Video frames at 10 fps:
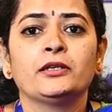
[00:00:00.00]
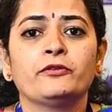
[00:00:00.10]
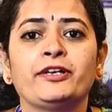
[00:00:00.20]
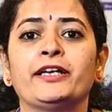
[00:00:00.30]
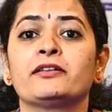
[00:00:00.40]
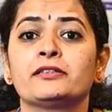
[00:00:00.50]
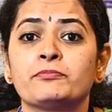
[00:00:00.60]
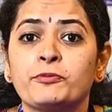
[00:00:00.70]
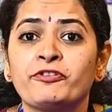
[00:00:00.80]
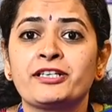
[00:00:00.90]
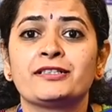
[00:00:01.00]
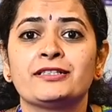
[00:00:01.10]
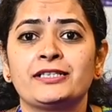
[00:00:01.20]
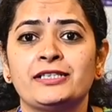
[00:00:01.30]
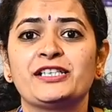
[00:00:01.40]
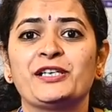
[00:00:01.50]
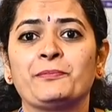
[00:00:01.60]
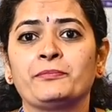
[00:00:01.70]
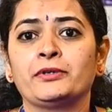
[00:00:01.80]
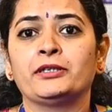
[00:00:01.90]
the professional
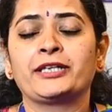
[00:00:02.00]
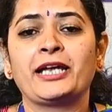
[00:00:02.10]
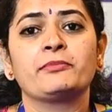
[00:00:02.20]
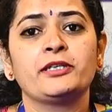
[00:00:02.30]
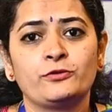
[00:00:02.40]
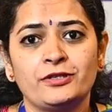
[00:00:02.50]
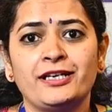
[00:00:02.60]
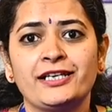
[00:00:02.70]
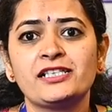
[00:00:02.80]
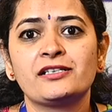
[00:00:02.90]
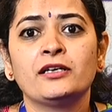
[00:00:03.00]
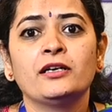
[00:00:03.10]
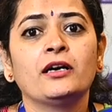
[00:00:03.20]
CGM can be utilized.